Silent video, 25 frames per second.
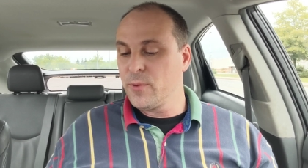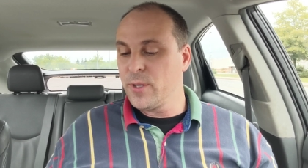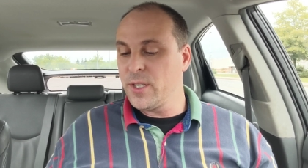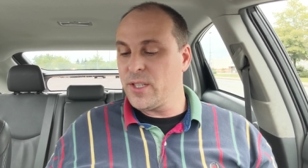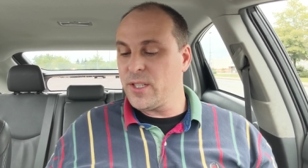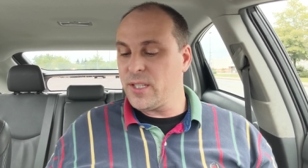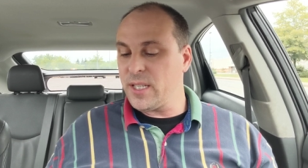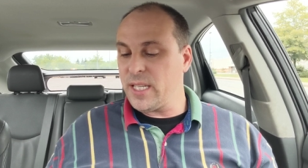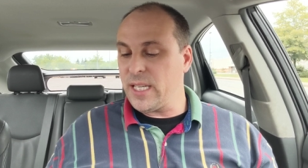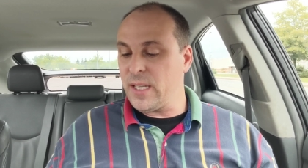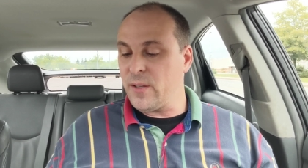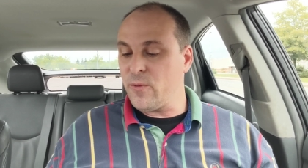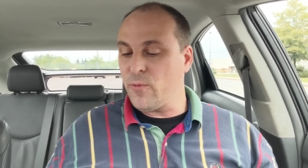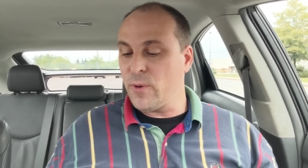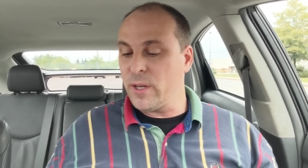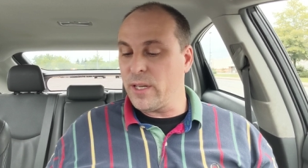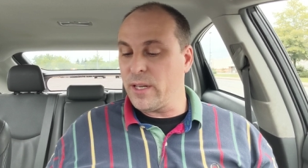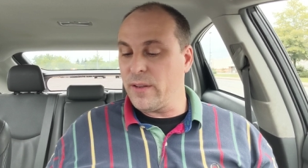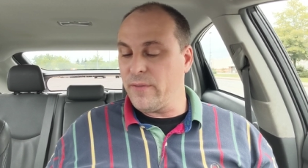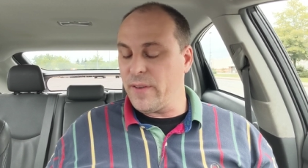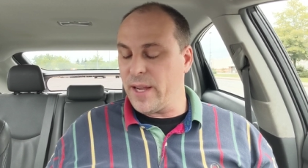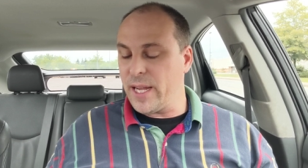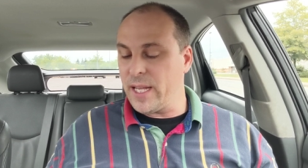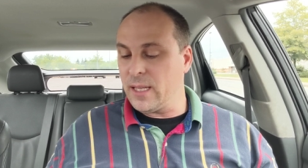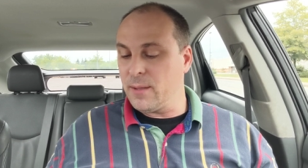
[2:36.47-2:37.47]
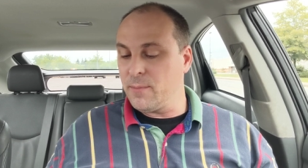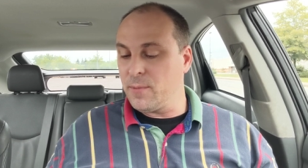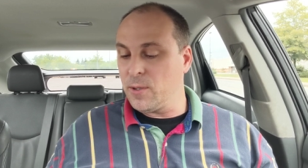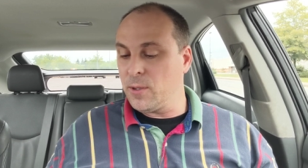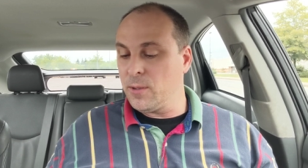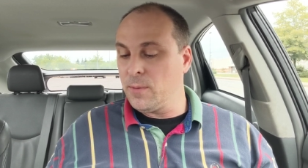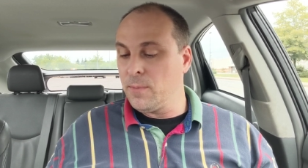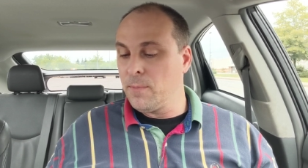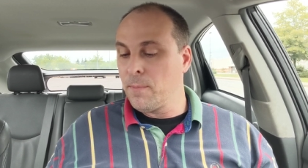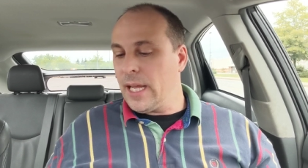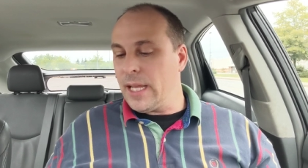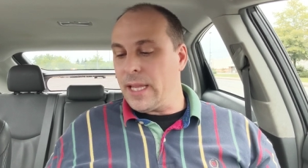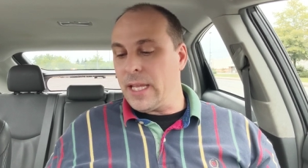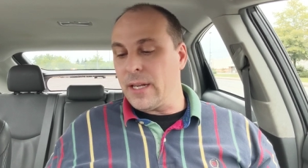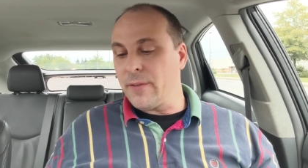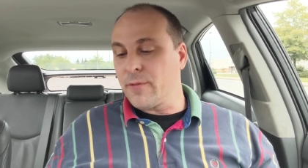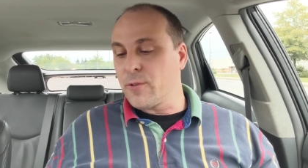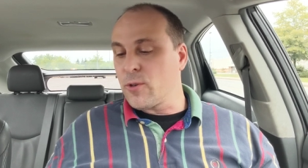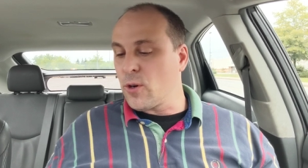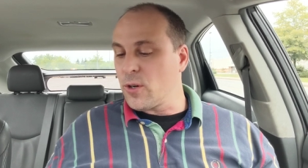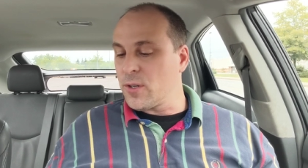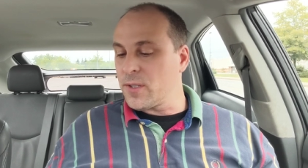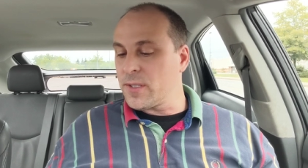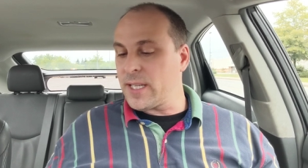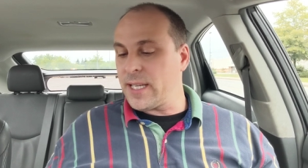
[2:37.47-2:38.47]
receipt when available. And then, of
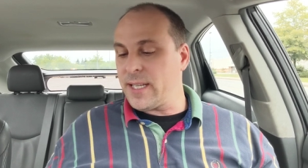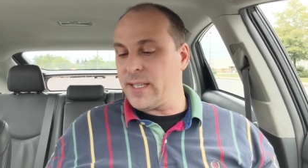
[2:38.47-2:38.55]
course,